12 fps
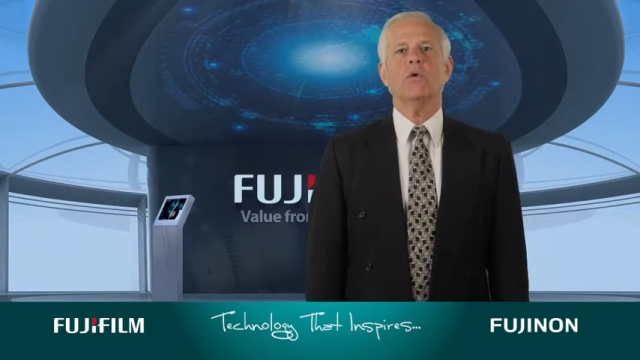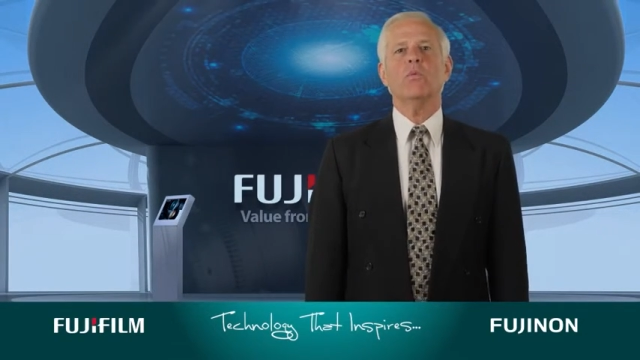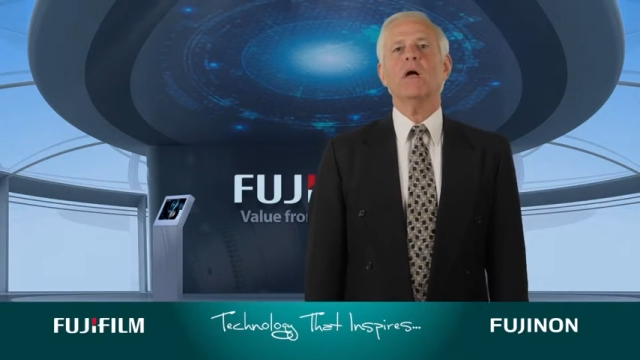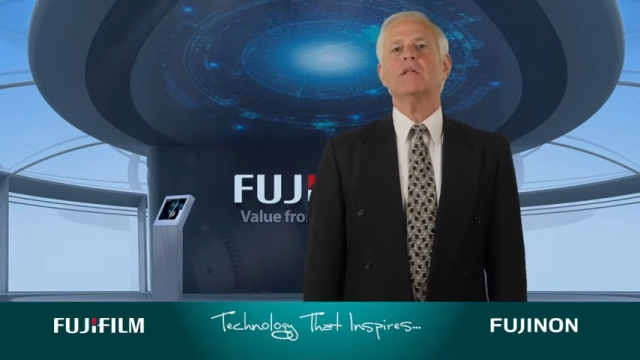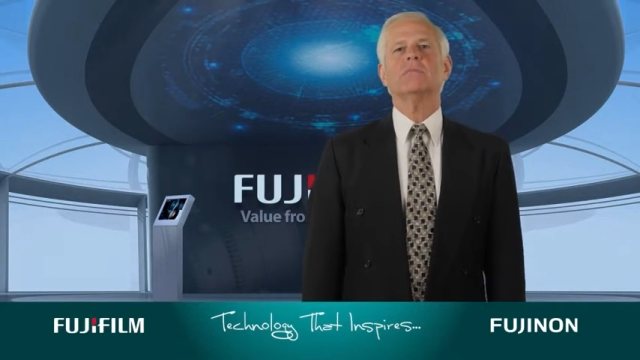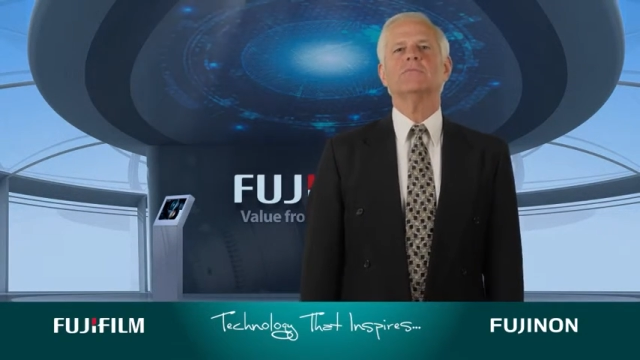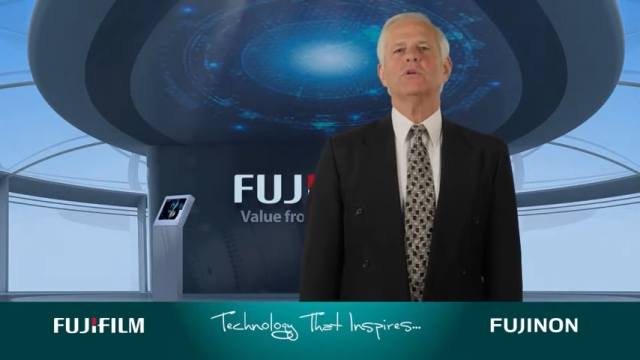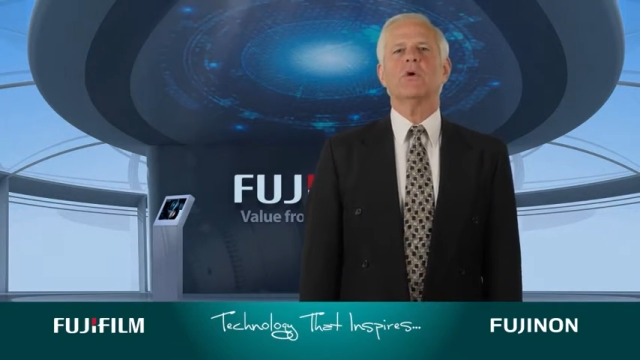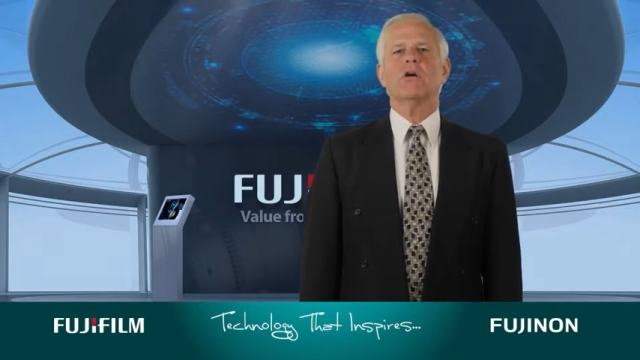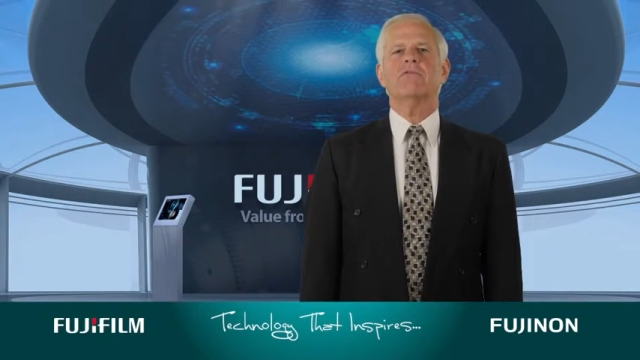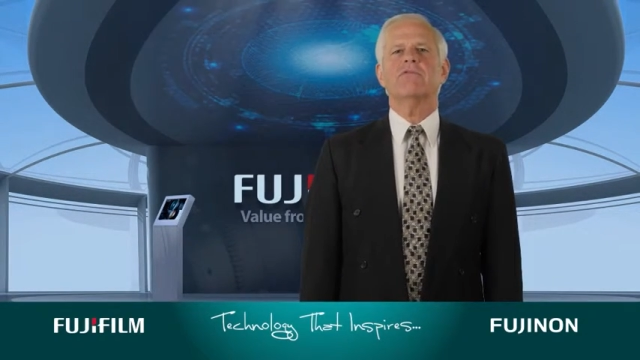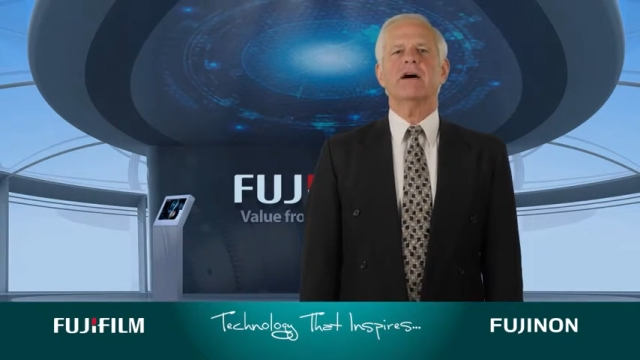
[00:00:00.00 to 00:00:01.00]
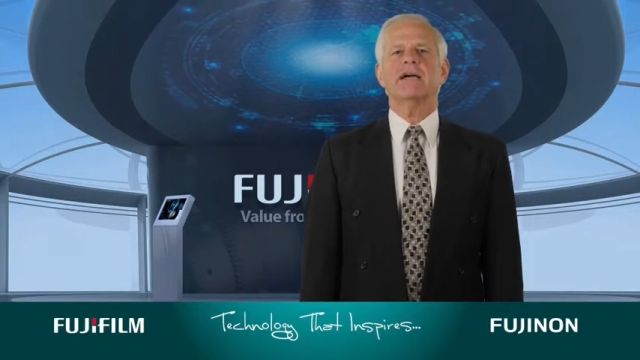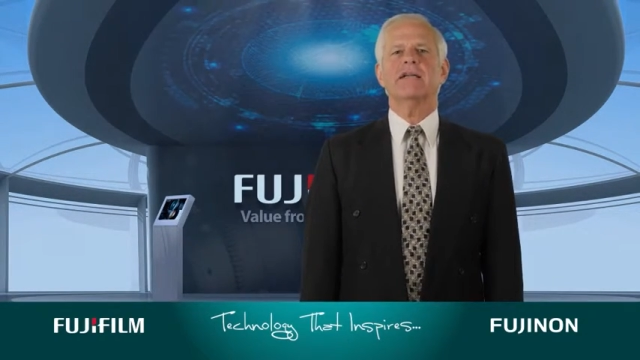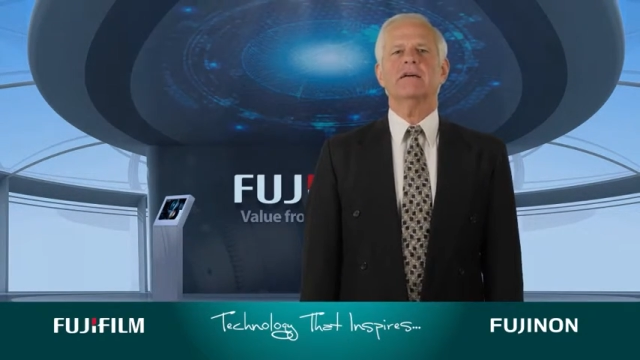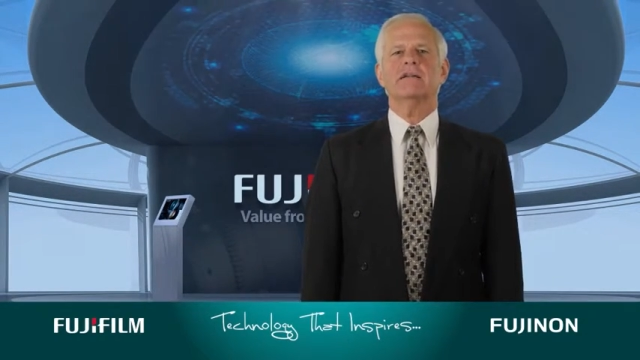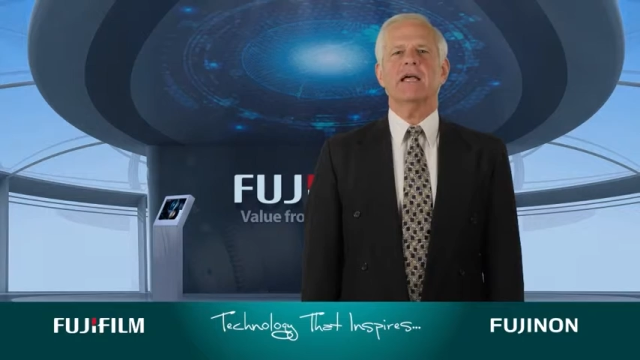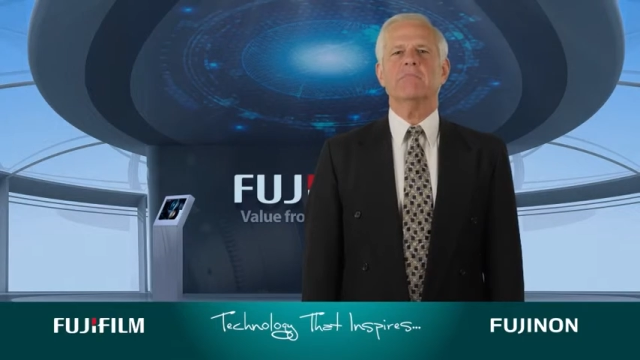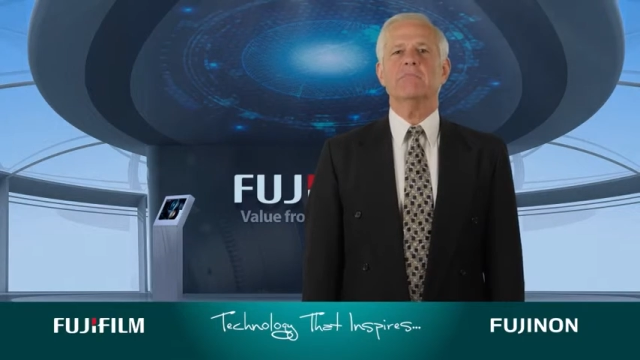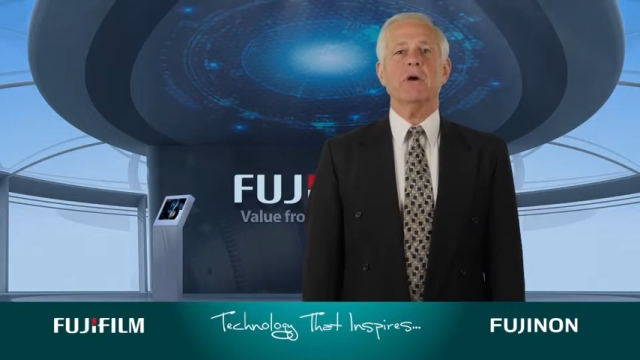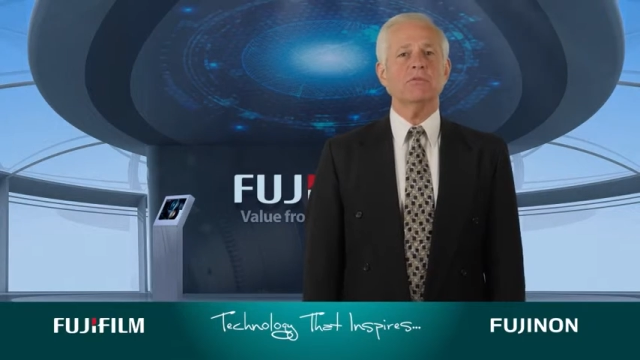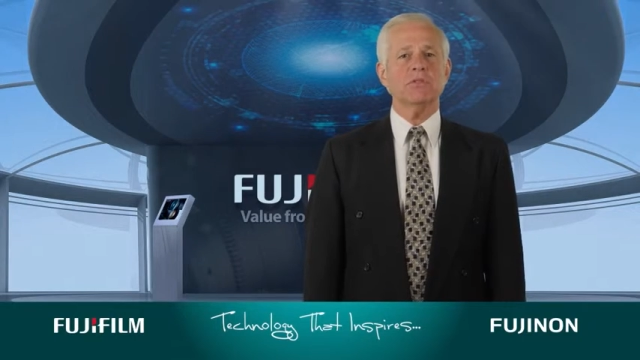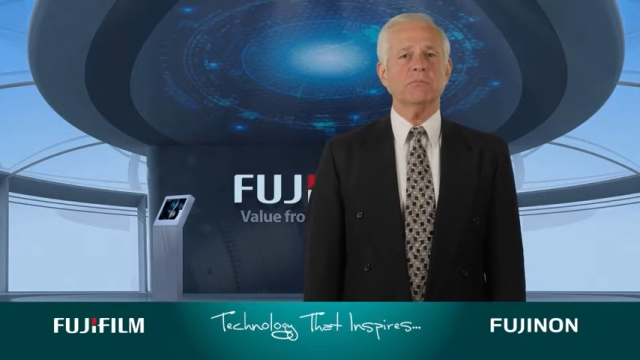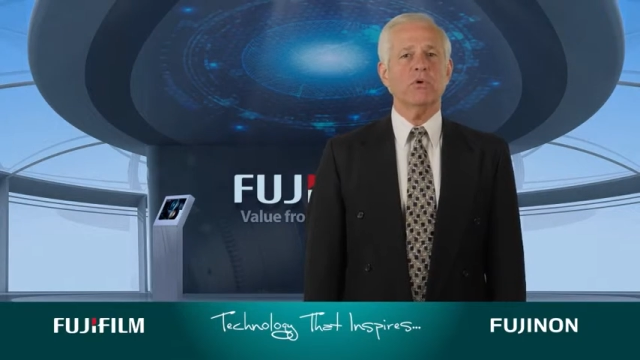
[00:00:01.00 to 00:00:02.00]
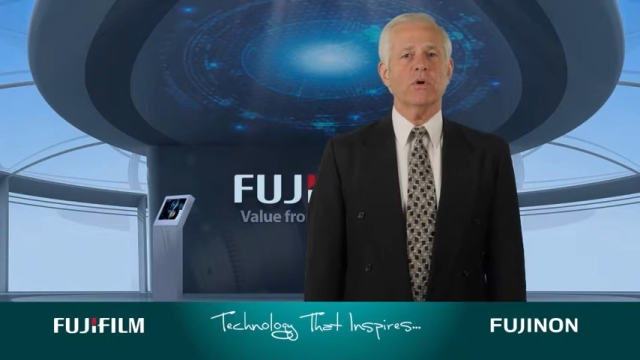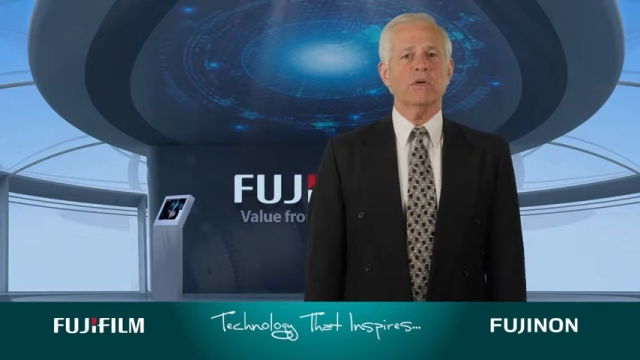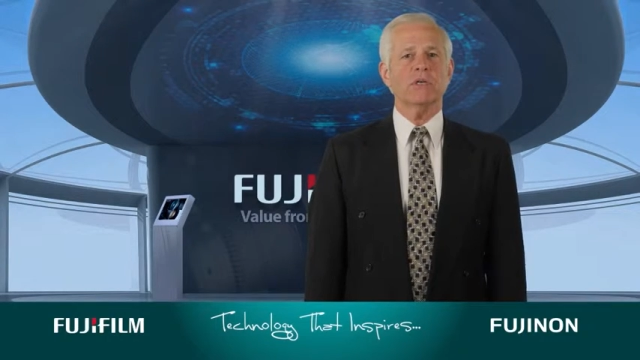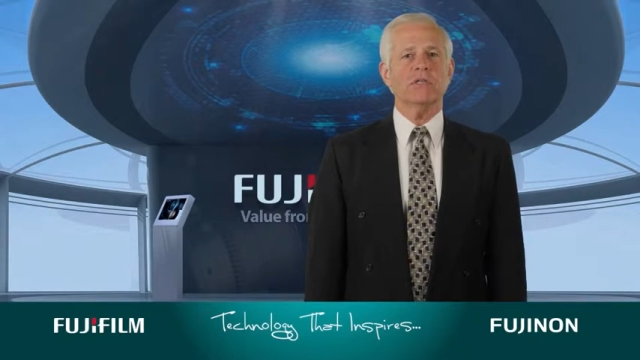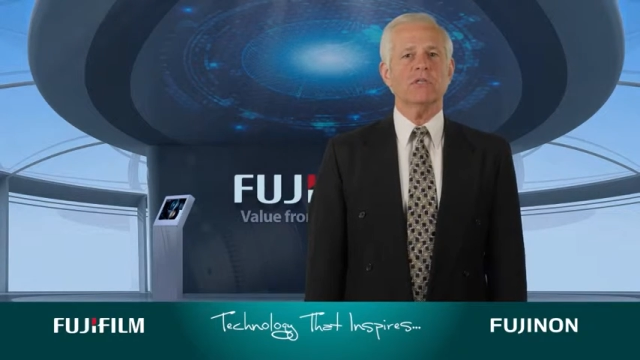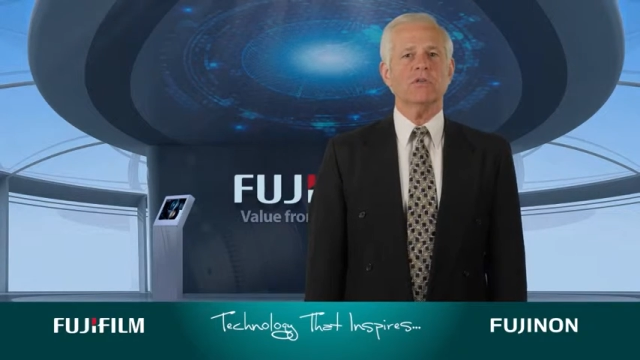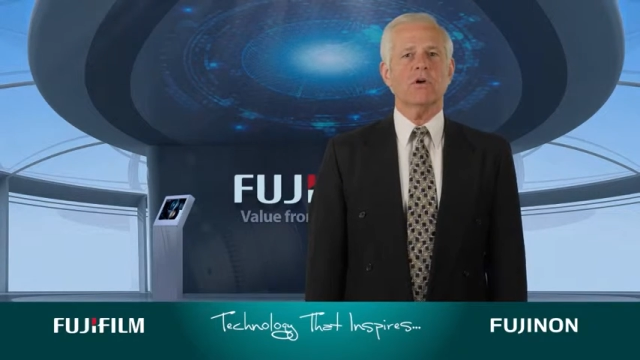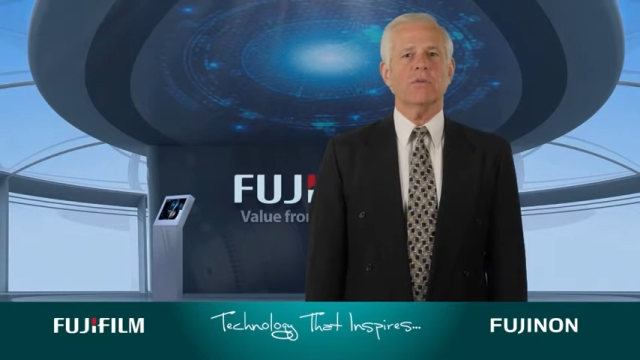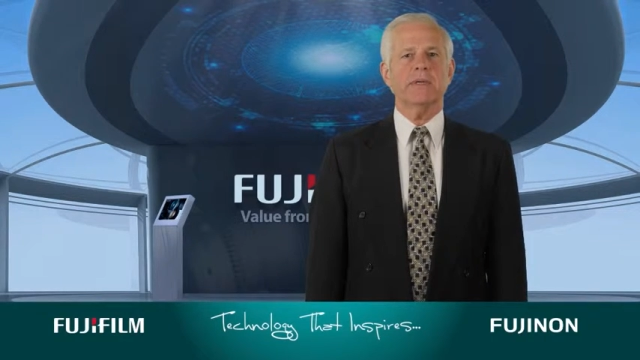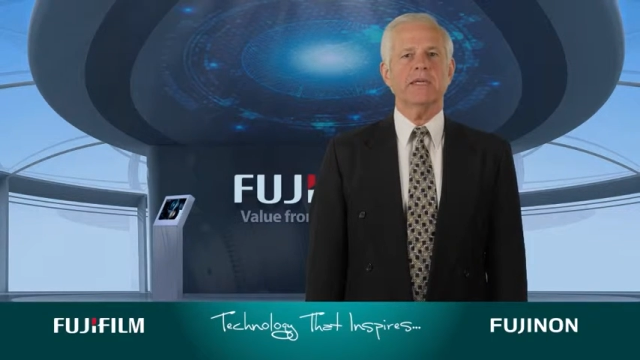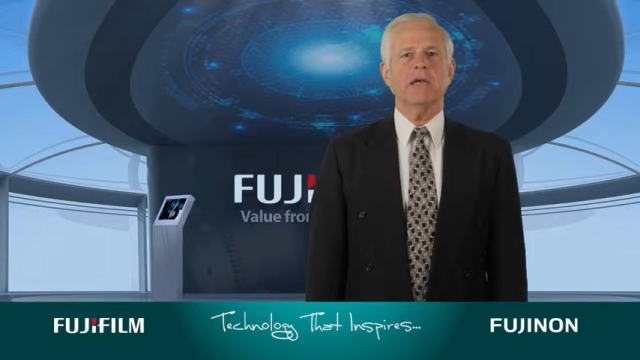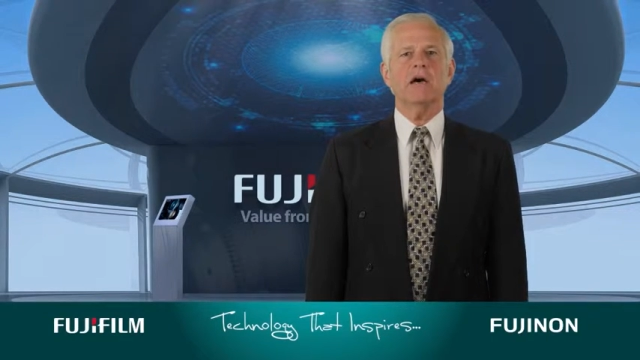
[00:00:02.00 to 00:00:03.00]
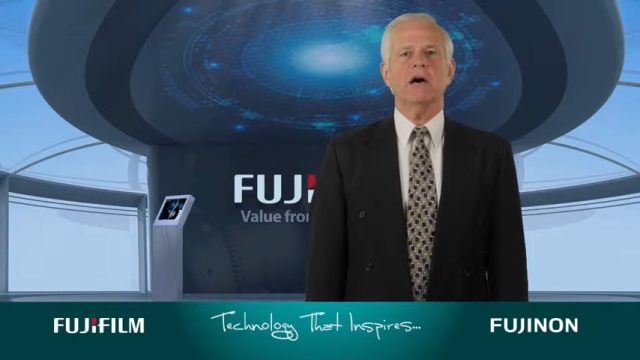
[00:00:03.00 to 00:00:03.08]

Welcome to our final and most important installment